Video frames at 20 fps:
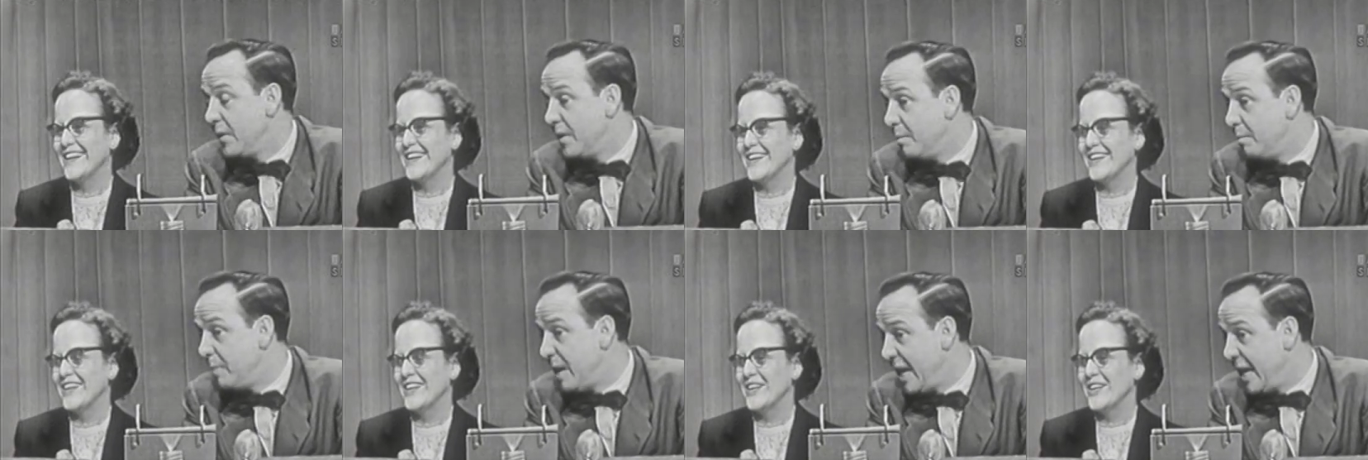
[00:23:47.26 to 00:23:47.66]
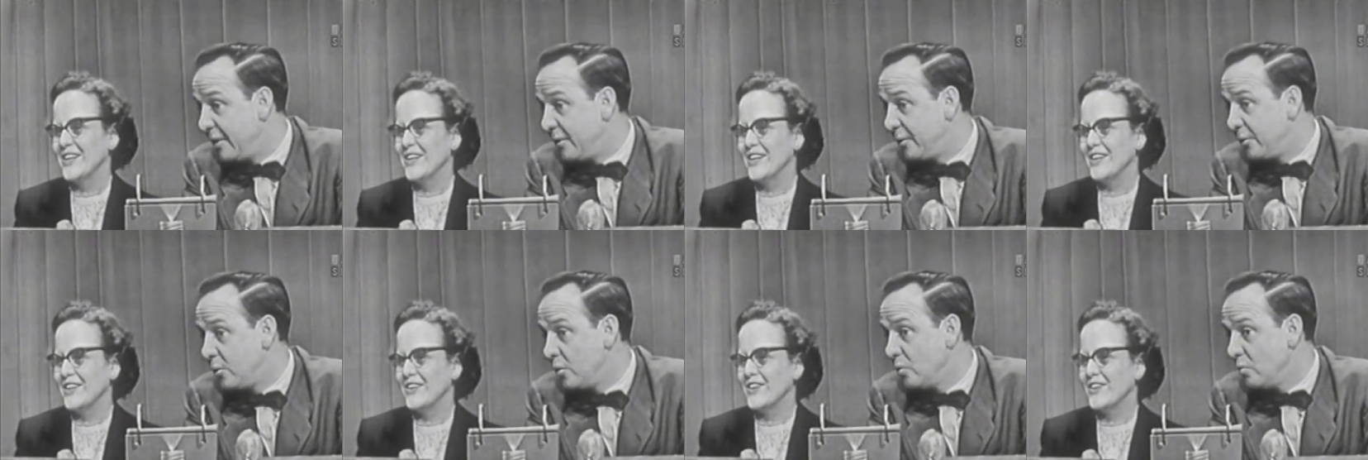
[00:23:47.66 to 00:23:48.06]
Speaker 1: The
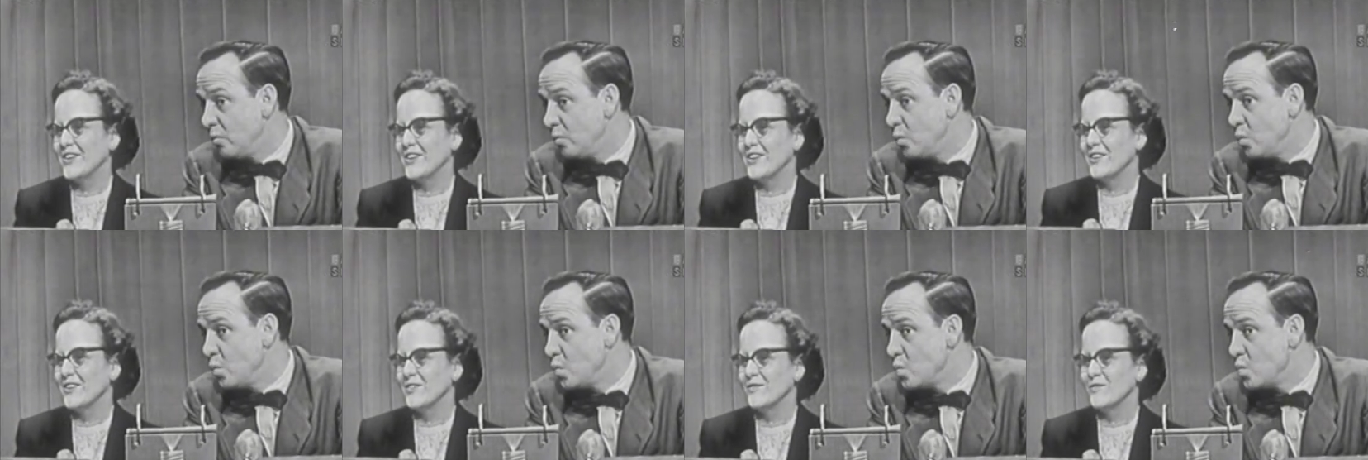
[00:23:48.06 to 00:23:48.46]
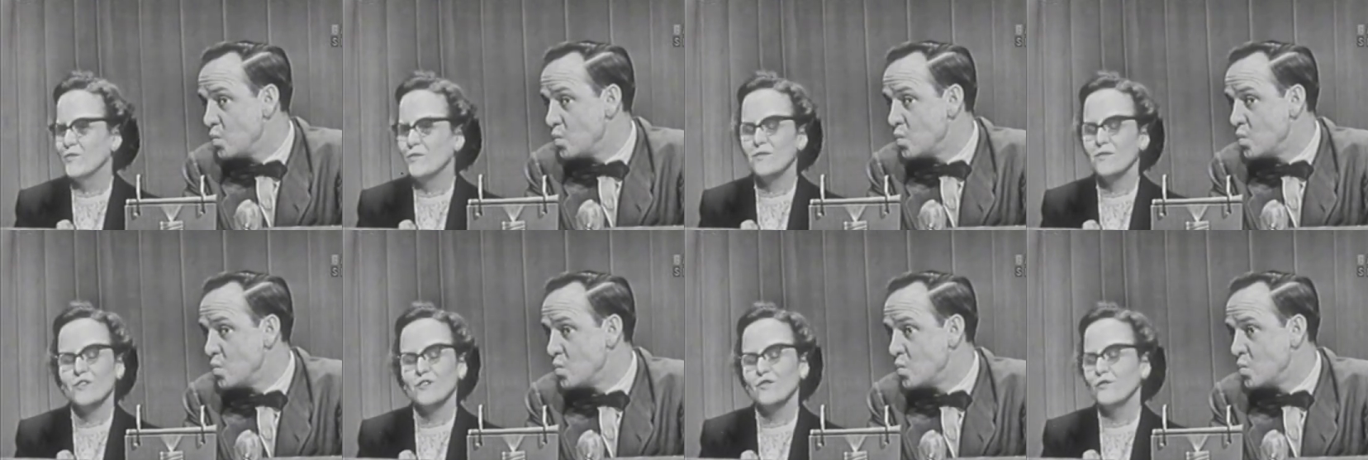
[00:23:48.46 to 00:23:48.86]
bathroom? Mm
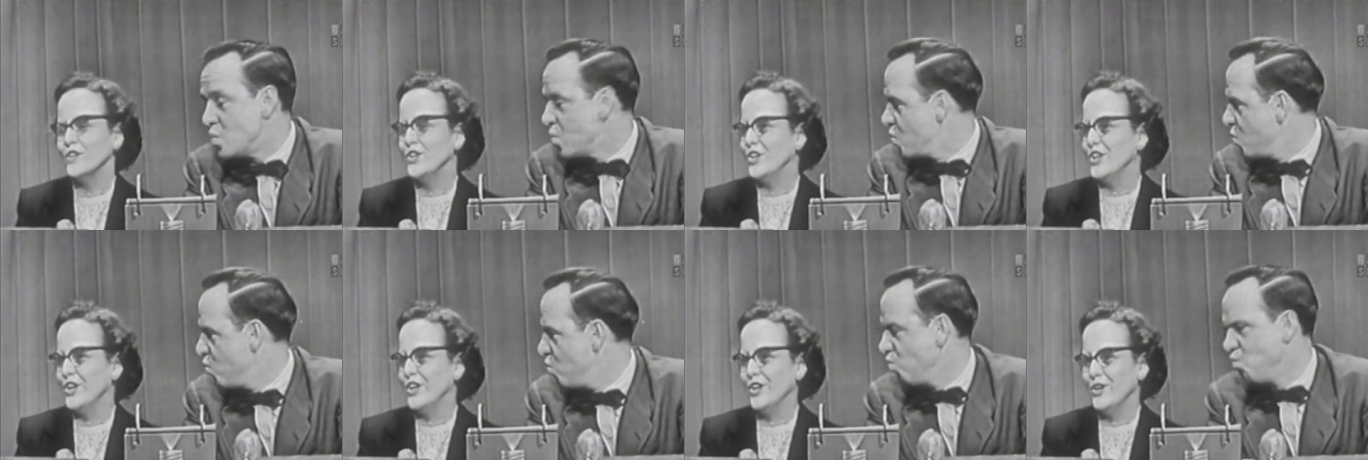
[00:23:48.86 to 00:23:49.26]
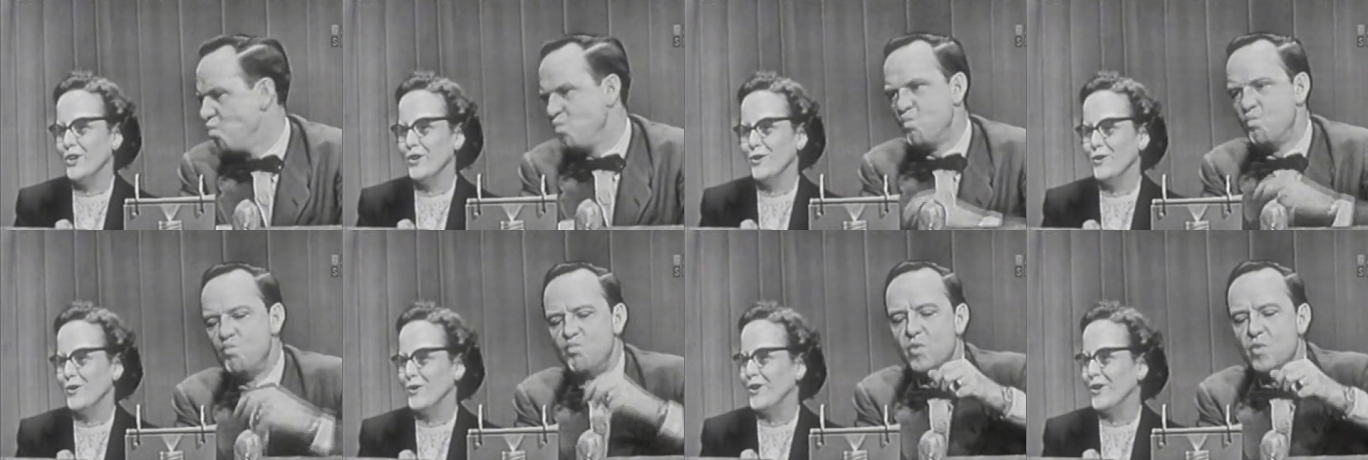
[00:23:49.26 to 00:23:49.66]
-hmm. The
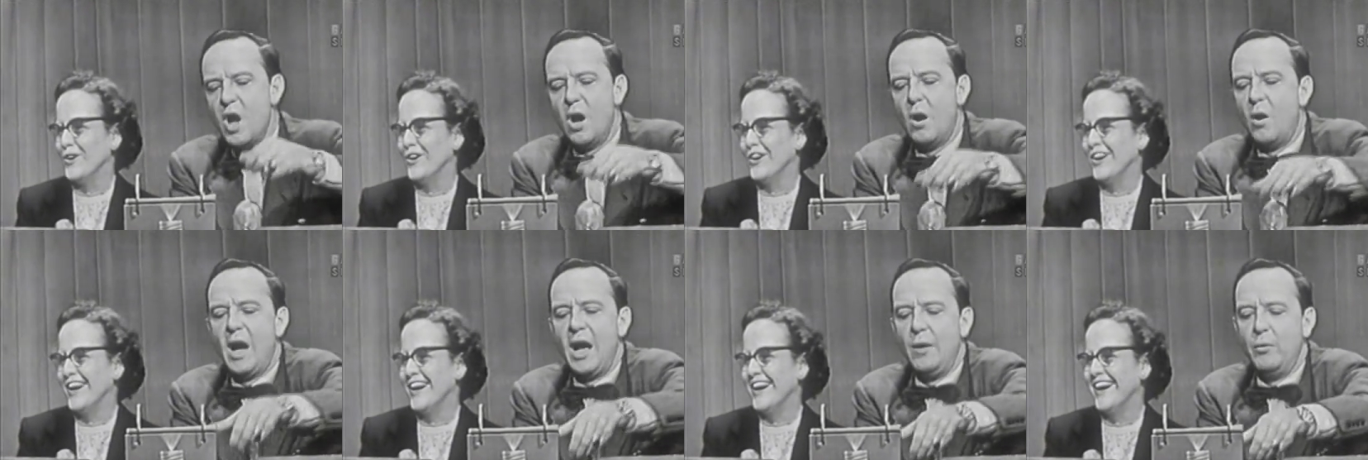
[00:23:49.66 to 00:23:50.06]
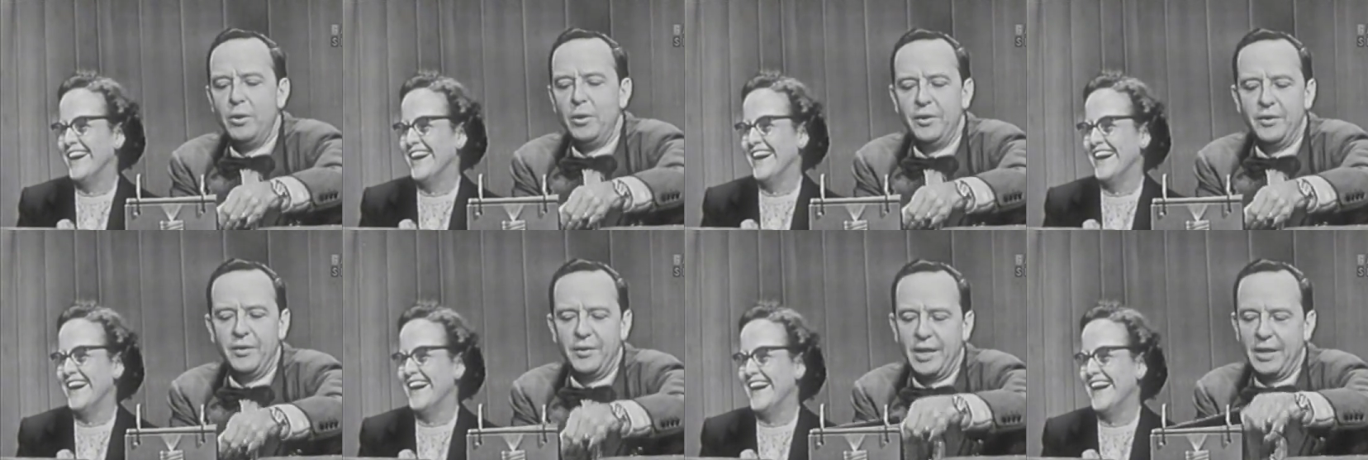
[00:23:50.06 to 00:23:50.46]
powder room. No,
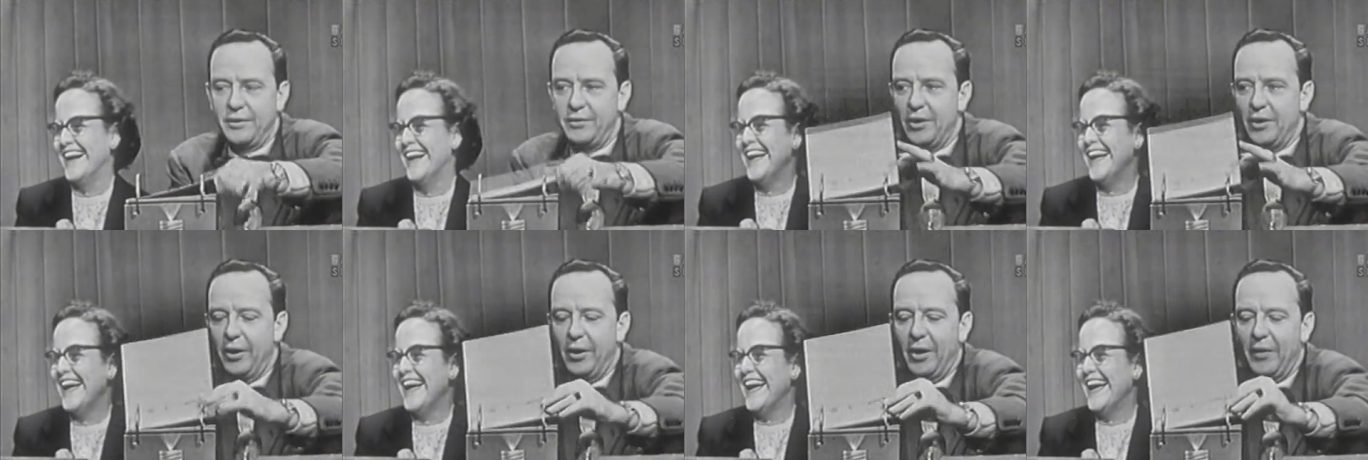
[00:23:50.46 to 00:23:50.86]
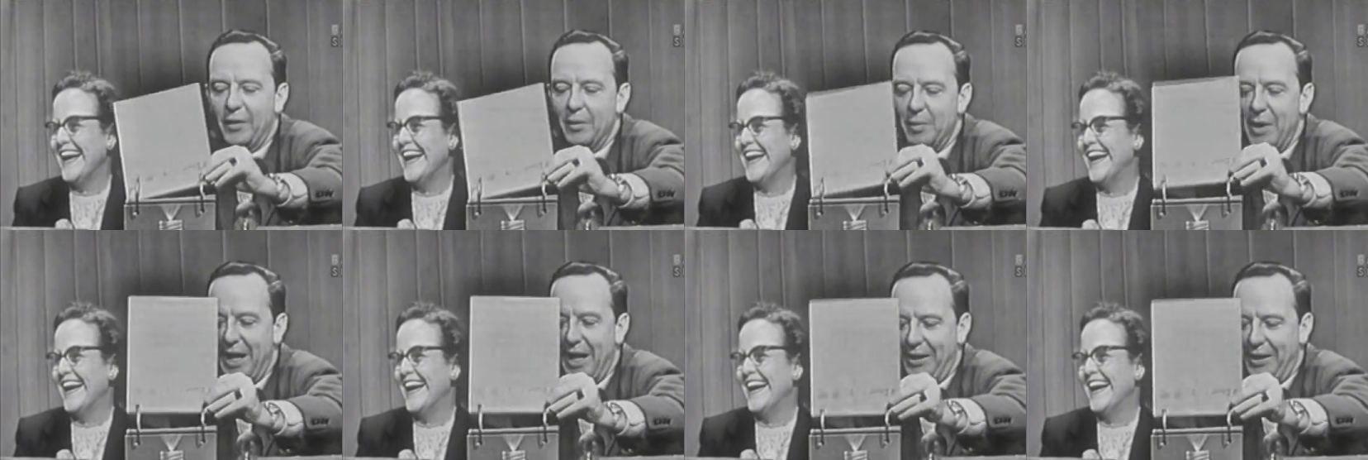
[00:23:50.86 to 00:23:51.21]
I wouldn't think so. That's the